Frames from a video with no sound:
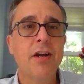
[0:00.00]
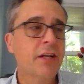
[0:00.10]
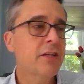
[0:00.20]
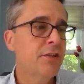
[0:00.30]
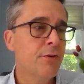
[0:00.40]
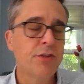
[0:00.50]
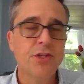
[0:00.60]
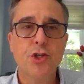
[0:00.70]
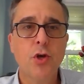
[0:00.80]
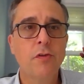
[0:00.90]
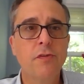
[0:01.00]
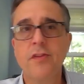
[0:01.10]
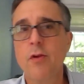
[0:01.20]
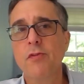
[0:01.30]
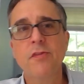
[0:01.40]
and it clearly shows that
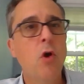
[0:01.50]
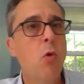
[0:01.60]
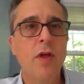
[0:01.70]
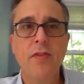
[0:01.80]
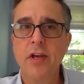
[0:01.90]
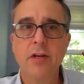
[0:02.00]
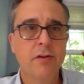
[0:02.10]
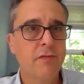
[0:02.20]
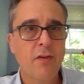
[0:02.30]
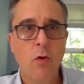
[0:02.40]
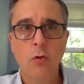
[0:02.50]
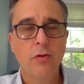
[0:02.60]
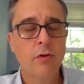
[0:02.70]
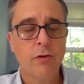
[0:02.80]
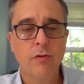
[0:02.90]
there was no way they could have told
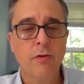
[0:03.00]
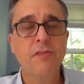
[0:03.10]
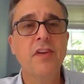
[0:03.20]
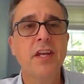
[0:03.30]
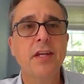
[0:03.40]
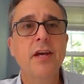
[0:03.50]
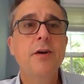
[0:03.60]
or seen,